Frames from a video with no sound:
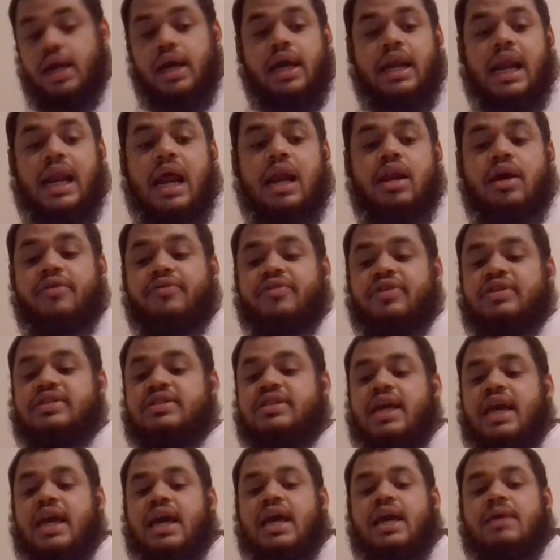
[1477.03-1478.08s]
And I love his
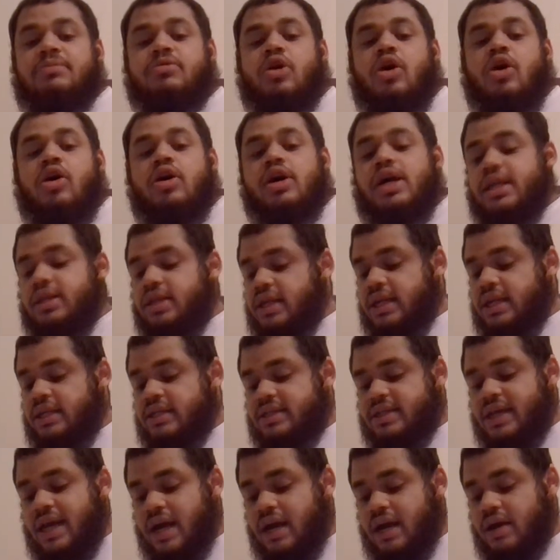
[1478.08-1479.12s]
game, Karl-Anthony
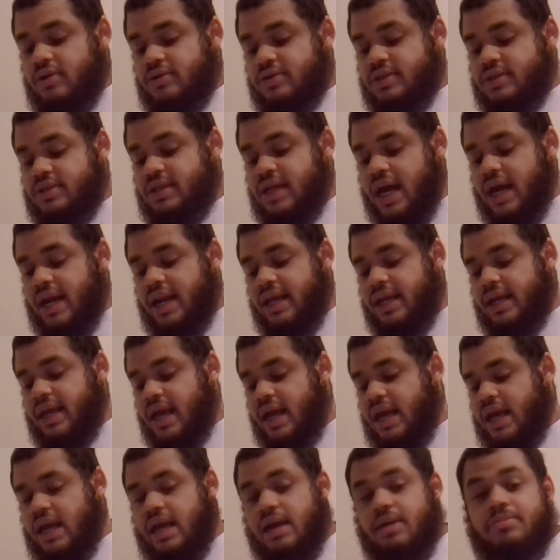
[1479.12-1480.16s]
Towns. He's got a
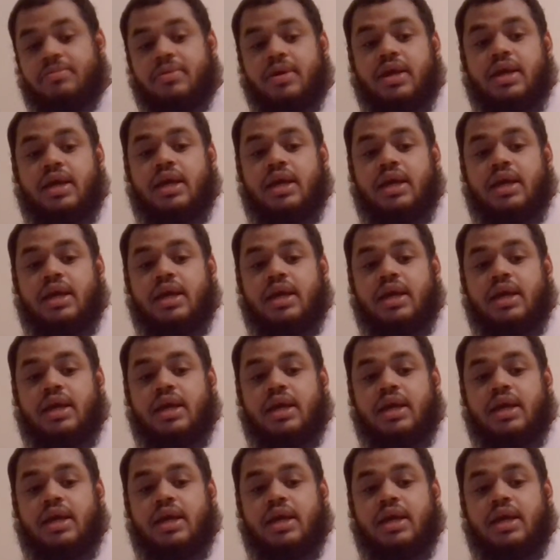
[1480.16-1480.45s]
game.